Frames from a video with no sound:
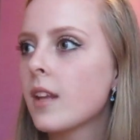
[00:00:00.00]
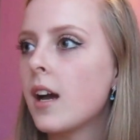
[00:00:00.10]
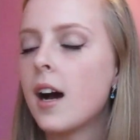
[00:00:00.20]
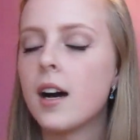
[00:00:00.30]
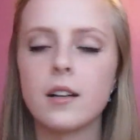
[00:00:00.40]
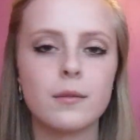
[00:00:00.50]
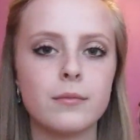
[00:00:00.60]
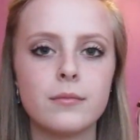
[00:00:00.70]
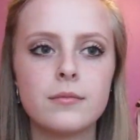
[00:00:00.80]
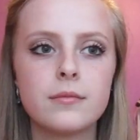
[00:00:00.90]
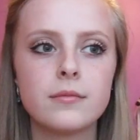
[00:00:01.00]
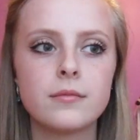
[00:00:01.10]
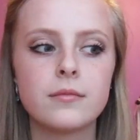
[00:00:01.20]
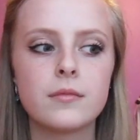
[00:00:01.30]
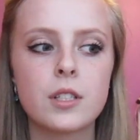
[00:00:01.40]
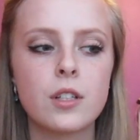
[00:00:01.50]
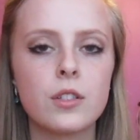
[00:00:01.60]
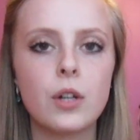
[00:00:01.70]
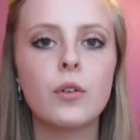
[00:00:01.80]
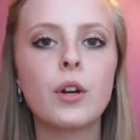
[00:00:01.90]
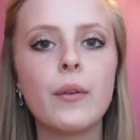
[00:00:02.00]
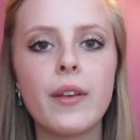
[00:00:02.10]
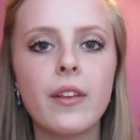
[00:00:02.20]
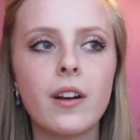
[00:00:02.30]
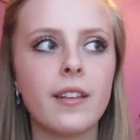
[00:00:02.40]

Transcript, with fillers: Um, so don't go in there